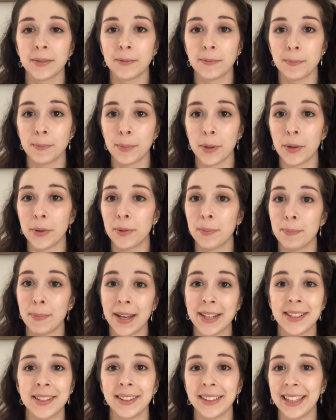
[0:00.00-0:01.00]
both
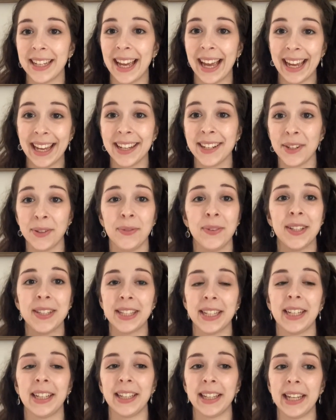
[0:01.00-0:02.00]
mentally and
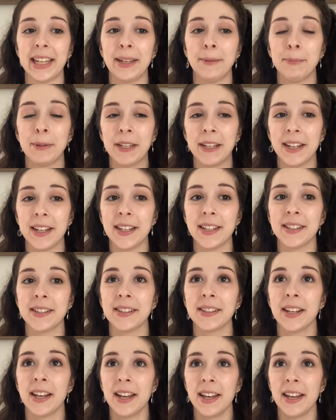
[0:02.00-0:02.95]
physically because